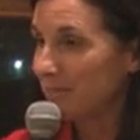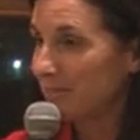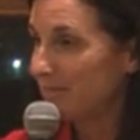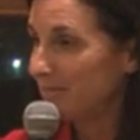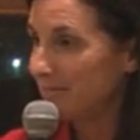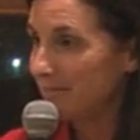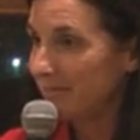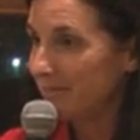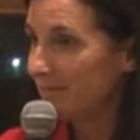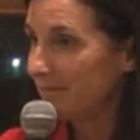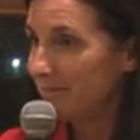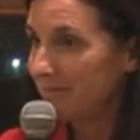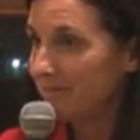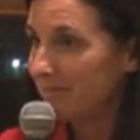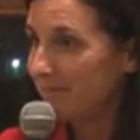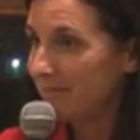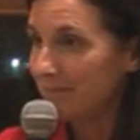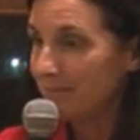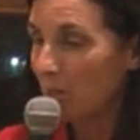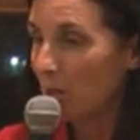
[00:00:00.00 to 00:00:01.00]

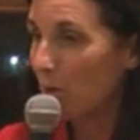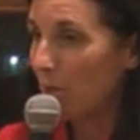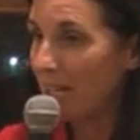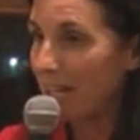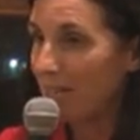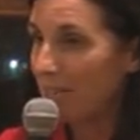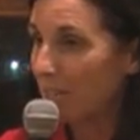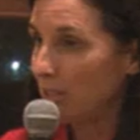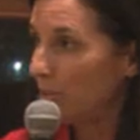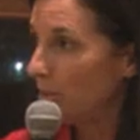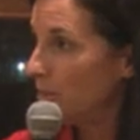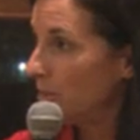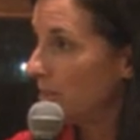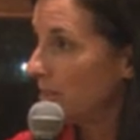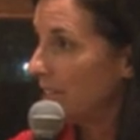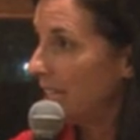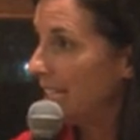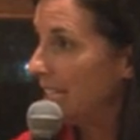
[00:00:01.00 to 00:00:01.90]
What do I have to lose?